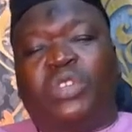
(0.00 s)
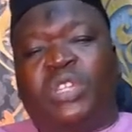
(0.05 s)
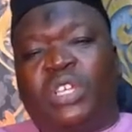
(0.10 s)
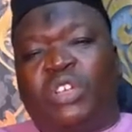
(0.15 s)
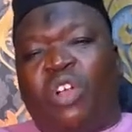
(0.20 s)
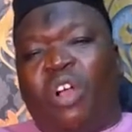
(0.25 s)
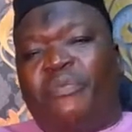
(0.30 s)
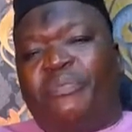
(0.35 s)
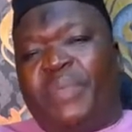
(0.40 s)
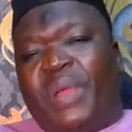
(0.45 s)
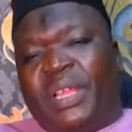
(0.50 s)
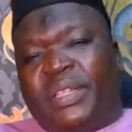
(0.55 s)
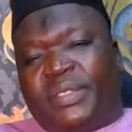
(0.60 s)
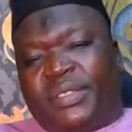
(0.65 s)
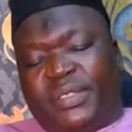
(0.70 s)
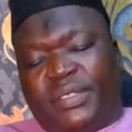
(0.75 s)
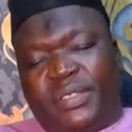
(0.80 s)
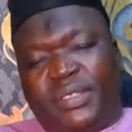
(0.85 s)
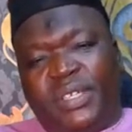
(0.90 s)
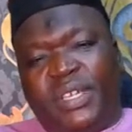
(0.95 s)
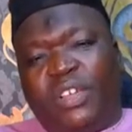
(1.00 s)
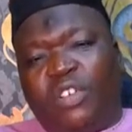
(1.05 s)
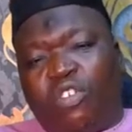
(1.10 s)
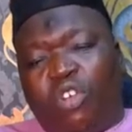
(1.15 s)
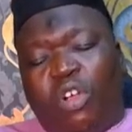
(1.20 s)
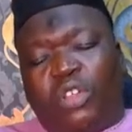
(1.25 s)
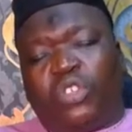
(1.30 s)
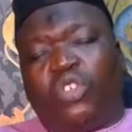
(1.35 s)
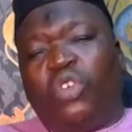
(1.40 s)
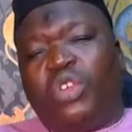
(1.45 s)
the government
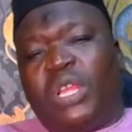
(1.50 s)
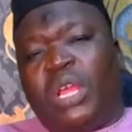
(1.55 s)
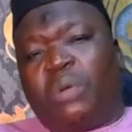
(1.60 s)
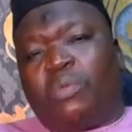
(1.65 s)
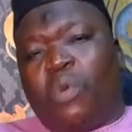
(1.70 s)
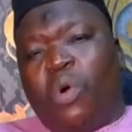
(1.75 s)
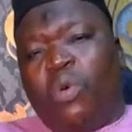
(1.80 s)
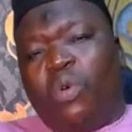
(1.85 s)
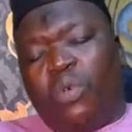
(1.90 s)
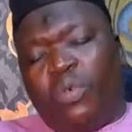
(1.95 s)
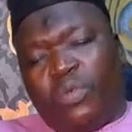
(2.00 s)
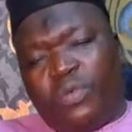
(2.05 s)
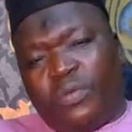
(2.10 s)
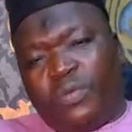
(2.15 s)
kan to depo